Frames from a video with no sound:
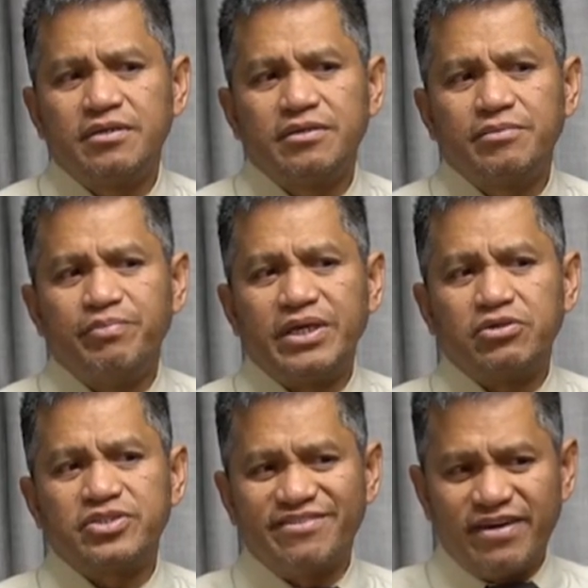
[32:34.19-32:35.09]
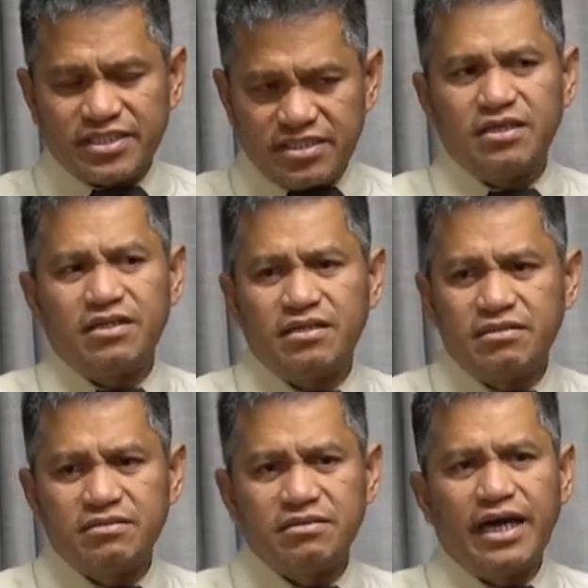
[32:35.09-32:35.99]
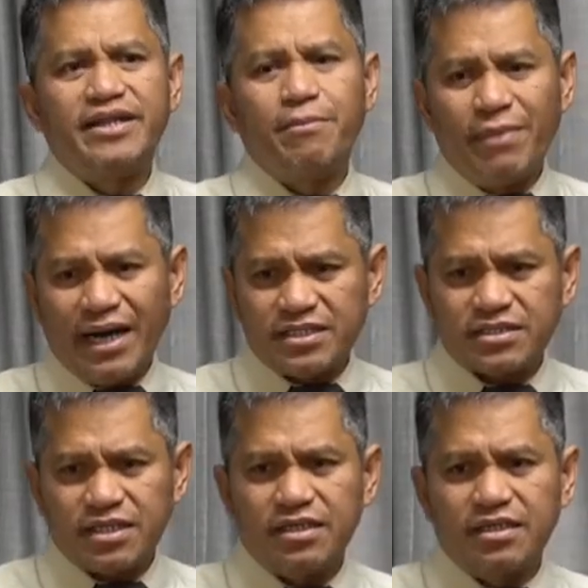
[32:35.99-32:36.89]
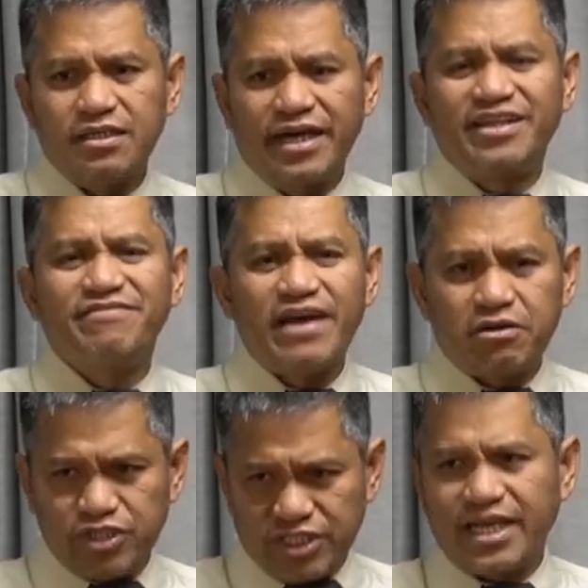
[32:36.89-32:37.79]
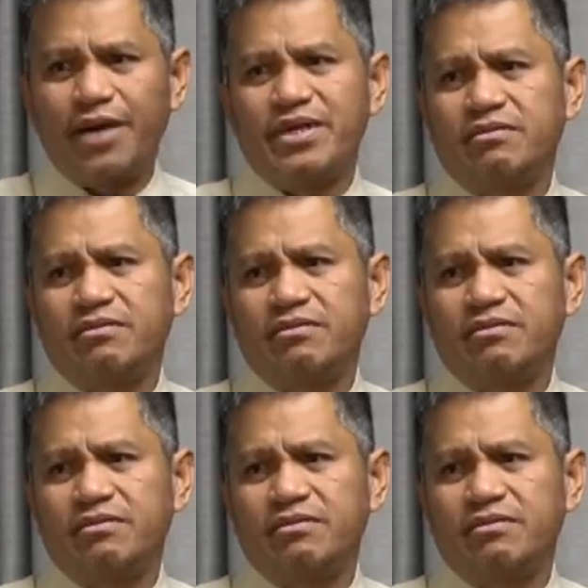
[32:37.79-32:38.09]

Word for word: Because the vaccine and the mask and the virus is coming.